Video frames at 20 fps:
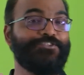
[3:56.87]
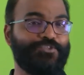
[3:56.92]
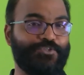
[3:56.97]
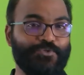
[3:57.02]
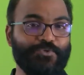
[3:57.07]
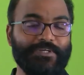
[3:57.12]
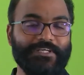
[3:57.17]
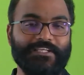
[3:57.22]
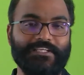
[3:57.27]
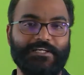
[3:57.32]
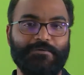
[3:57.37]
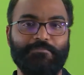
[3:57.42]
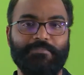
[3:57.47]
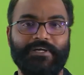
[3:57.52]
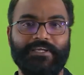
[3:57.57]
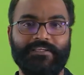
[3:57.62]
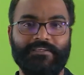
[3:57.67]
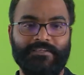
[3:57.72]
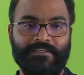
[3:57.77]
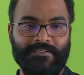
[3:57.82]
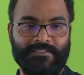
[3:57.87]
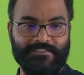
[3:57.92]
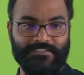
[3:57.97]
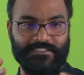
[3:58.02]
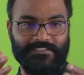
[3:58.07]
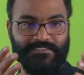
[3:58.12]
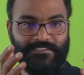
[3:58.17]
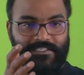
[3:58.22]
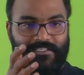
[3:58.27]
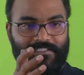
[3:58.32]
So you can combine
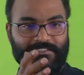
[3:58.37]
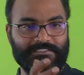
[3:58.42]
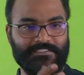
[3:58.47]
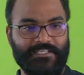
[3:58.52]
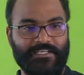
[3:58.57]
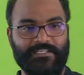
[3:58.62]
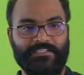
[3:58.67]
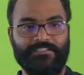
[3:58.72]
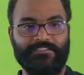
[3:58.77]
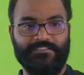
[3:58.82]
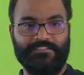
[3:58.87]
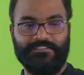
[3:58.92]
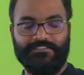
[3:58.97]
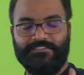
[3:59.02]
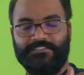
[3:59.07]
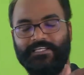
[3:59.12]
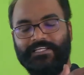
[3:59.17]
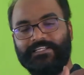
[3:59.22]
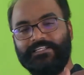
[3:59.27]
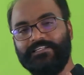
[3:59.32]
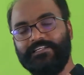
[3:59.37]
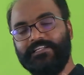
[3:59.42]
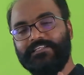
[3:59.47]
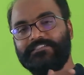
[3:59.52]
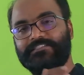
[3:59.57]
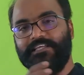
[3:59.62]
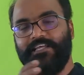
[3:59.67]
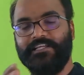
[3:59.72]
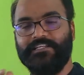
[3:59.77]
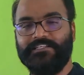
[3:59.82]
these signedness